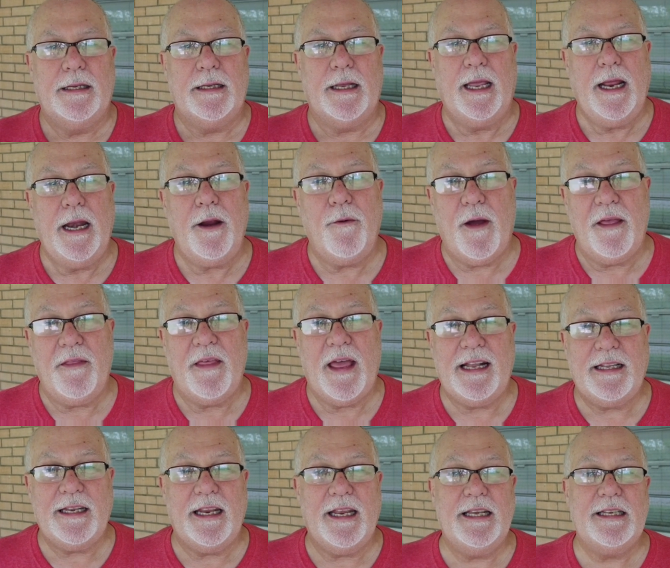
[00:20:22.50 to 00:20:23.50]
So anyway,
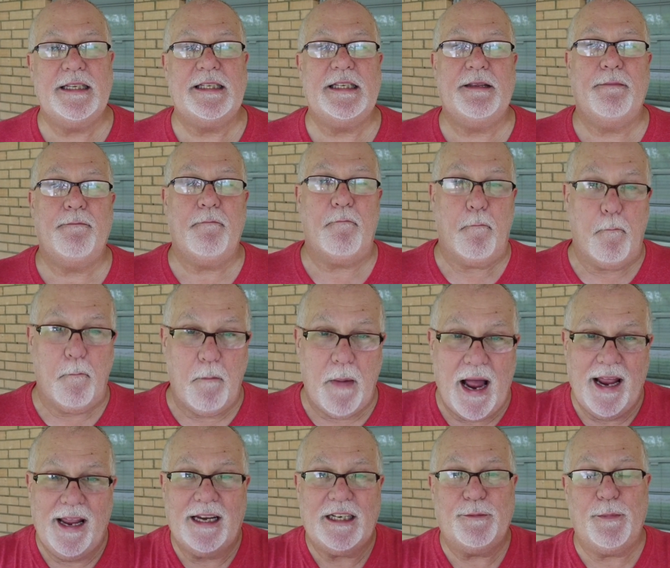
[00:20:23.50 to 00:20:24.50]
that is
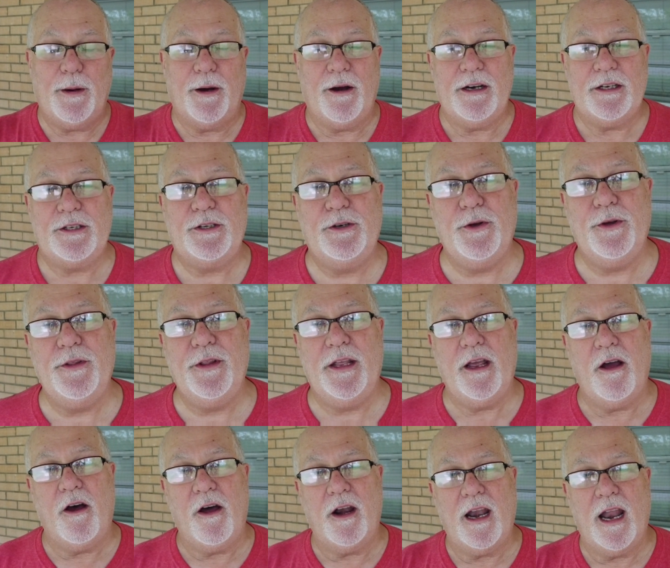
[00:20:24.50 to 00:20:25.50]
my experience doing
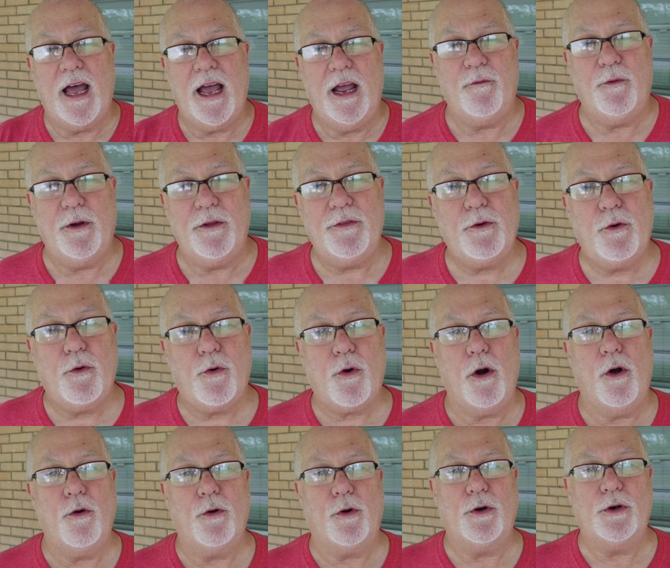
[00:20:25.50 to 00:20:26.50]
the online with
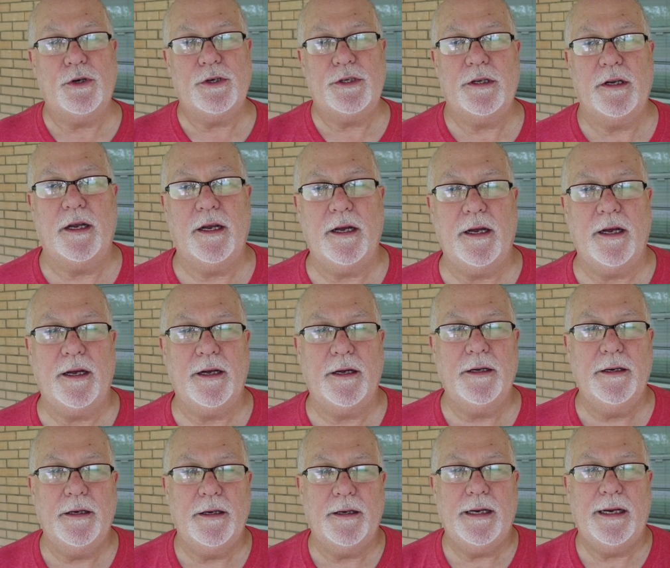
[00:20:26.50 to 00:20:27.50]
Kroger's
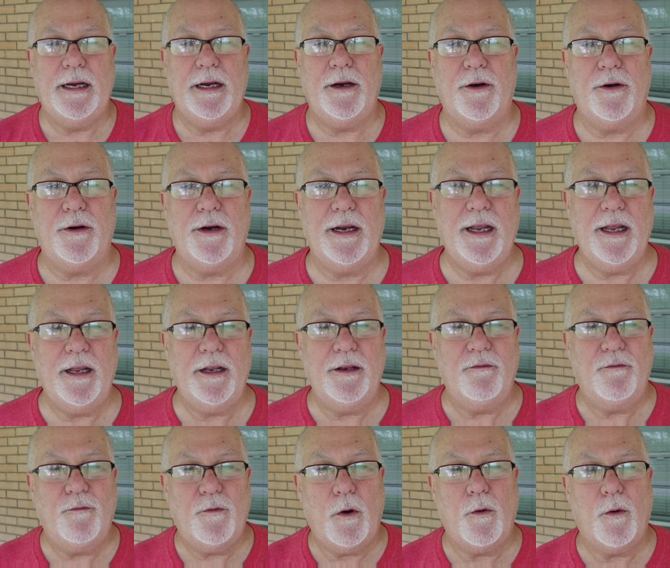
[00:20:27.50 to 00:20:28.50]
here
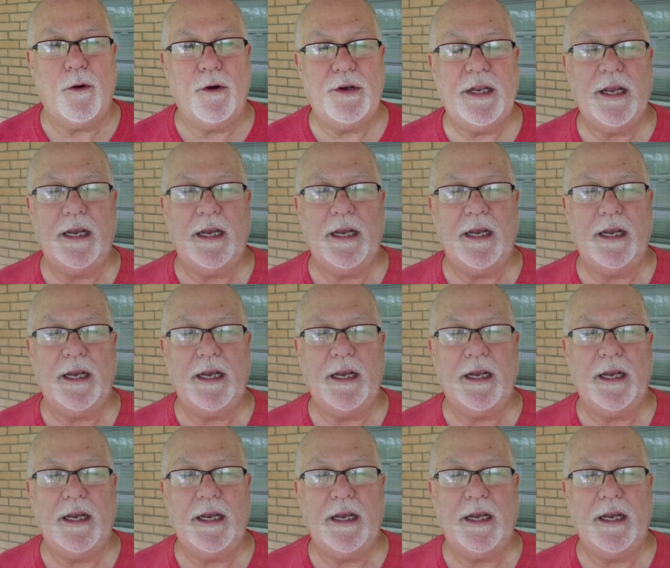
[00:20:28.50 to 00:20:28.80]
in Fort Worth,